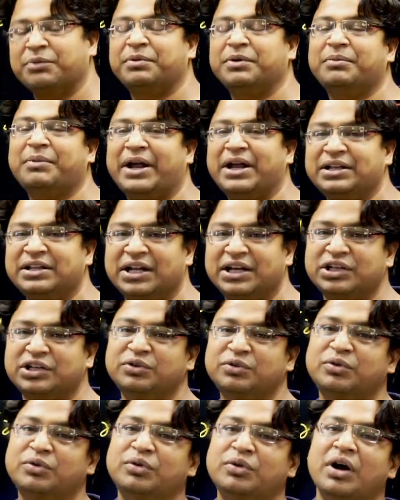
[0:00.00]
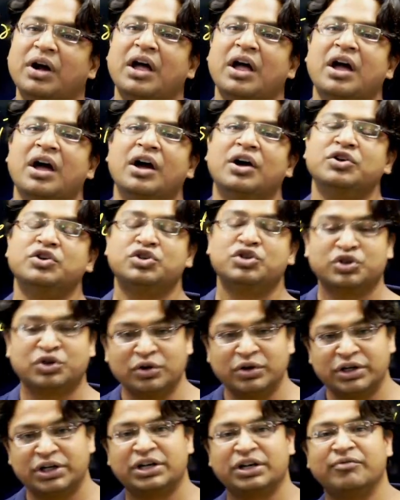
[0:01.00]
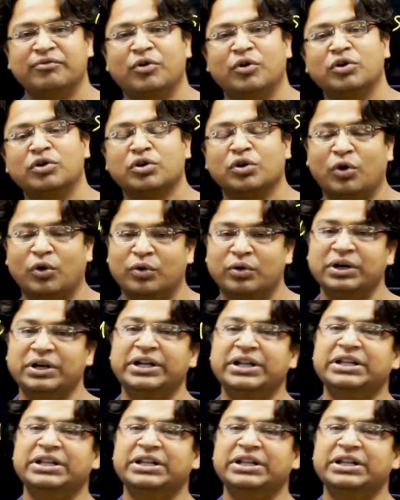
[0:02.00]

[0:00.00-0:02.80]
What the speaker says: in mind that you should devote only